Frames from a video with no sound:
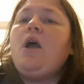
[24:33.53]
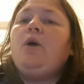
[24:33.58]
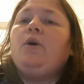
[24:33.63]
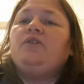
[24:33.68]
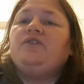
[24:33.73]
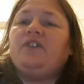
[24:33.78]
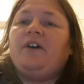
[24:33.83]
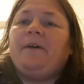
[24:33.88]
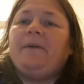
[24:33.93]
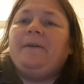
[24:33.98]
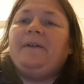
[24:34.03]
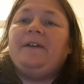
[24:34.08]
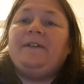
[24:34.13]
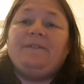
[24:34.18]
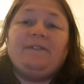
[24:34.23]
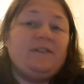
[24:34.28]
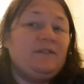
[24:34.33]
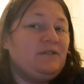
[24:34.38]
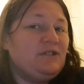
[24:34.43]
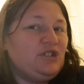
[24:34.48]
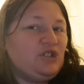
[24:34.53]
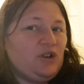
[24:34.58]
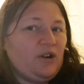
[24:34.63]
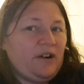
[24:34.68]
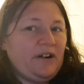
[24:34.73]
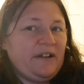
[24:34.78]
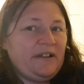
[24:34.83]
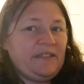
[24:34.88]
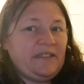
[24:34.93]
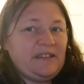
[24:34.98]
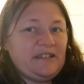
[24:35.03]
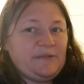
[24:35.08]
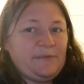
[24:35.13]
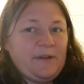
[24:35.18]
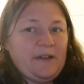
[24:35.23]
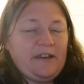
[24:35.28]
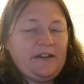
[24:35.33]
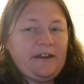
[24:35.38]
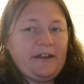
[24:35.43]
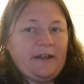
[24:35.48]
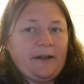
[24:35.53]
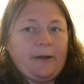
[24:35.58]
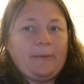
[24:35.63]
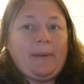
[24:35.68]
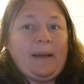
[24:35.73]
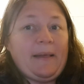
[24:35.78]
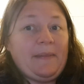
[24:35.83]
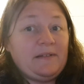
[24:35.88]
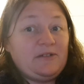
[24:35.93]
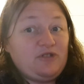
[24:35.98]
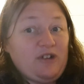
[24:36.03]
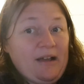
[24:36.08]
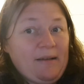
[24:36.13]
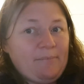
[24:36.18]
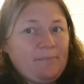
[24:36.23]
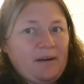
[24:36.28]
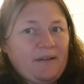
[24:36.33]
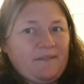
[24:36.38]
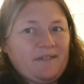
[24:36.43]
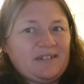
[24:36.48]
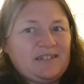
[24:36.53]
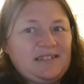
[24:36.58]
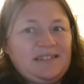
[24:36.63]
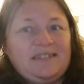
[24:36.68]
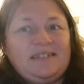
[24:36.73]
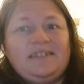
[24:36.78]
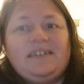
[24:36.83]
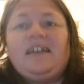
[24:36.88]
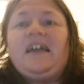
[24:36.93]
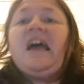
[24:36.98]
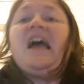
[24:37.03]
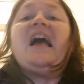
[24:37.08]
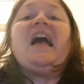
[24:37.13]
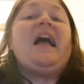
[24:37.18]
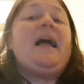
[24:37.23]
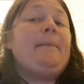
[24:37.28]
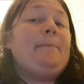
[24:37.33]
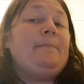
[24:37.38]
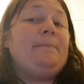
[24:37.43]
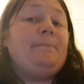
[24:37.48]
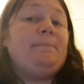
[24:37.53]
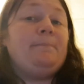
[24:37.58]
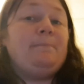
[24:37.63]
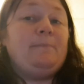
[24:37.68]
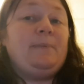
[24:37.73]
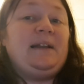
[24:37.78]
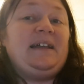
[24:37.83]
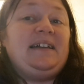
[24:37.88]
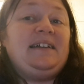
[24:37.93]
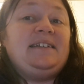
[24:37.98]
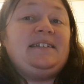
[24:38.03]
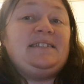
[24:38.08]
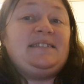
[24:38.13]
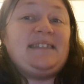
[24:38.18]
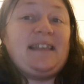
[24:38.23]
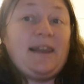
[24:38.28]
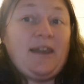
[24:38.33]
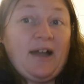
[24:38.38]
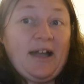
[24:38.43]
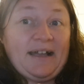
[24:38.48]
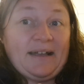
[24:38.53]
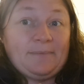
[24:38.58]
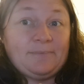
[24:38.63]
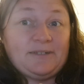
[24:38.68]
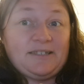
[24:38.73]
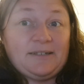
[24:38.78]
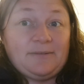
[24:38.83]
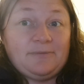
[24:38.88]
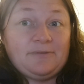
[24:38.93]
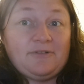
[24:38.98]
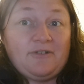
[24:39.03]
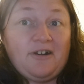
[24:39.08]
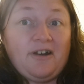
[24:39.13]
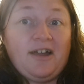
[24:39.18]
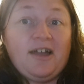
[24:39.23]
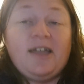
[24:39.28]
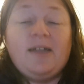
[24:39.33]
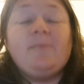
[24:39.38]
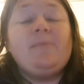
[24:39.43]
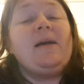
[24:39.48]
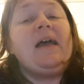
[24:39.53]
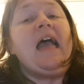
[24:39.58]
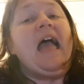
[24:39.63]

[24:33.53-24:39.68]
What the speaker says: So, if you enjoyed this video about the Stratton Brothers, please like and subscribe.